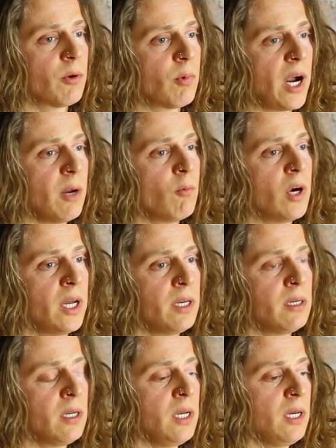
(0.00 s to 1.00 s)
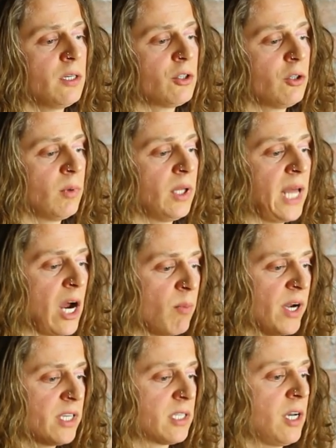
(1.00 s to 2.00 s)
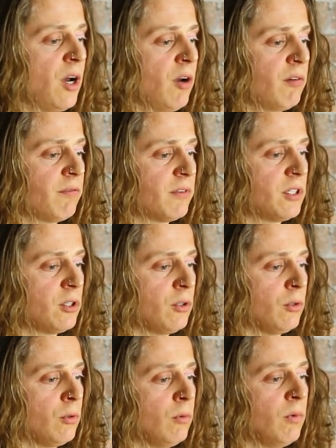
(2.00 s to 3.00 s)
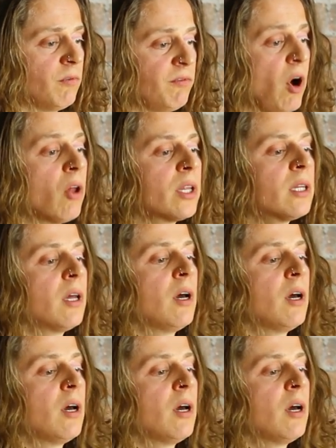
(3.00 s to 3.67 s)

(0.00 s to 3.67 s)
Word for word: the right one, to allow myself to fall in